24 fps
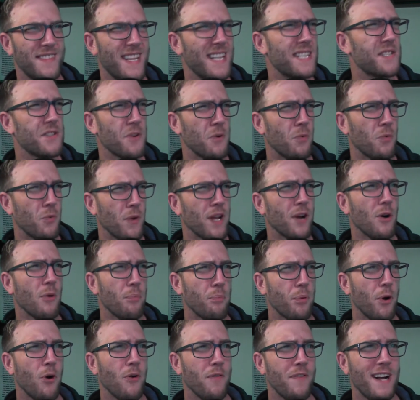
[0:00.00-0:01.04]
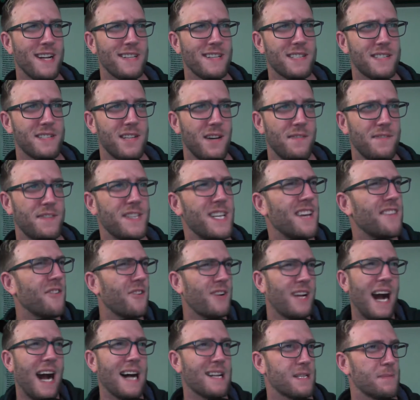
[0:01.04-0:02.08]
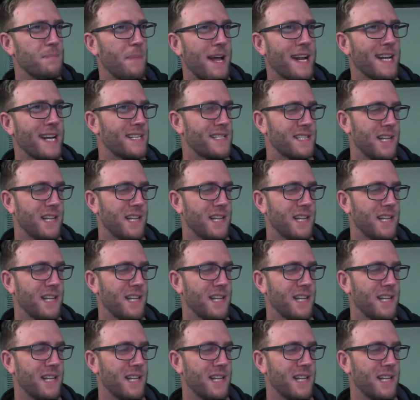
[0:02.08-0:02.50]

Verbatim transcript: That's the real bro vet stuff. The other cosmetic